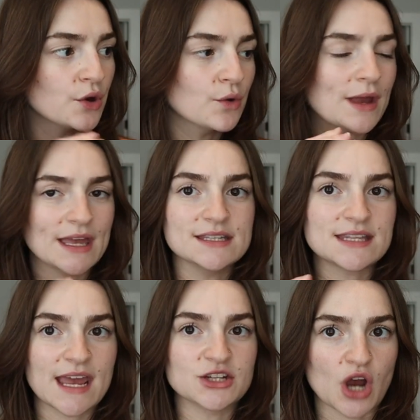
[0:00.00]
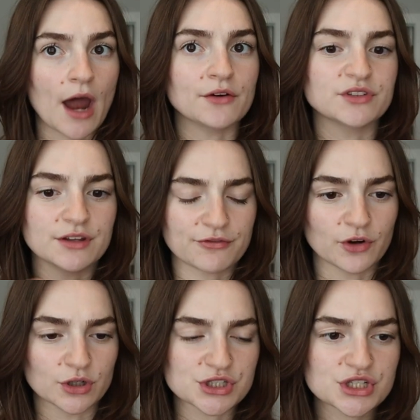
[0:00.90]
who is a child in the
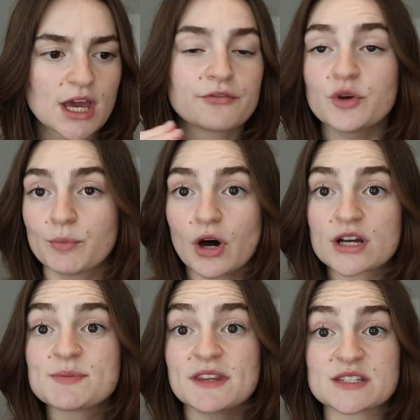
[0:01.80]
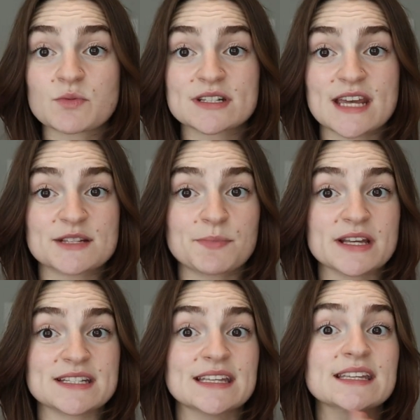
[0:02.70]
first few books, but this one takes
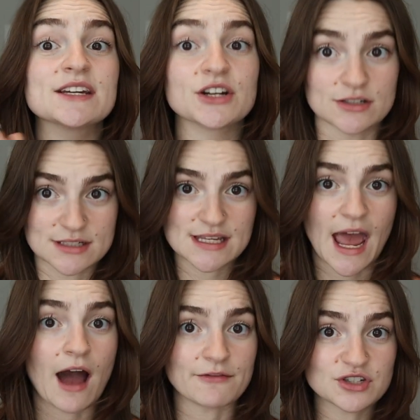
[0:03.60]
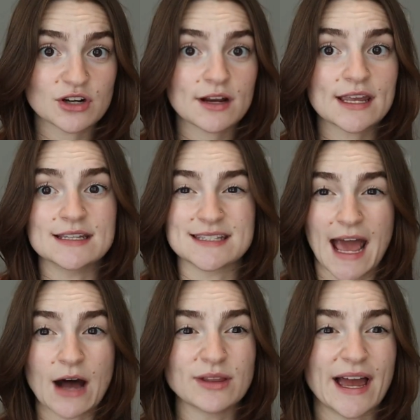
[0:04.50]
place years after. He is
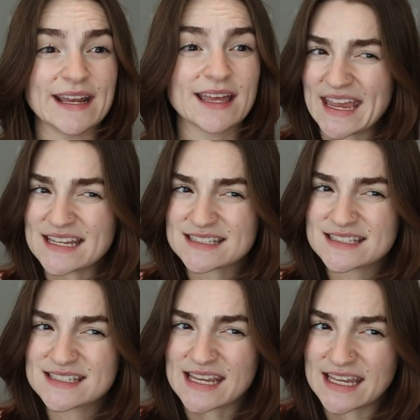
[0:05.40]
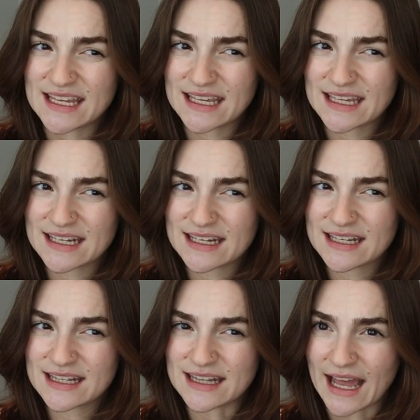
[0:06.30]
now like
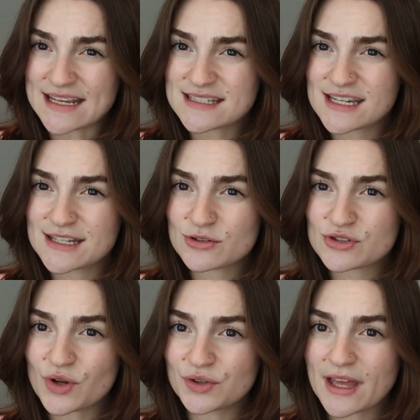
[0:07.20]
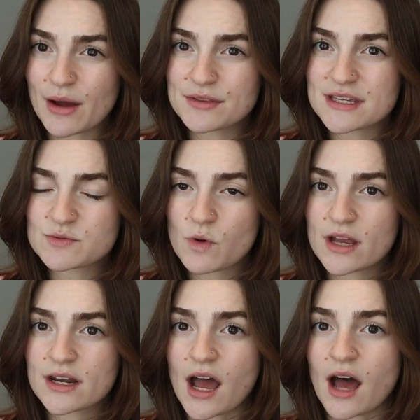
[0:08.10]
19 years old now in this one,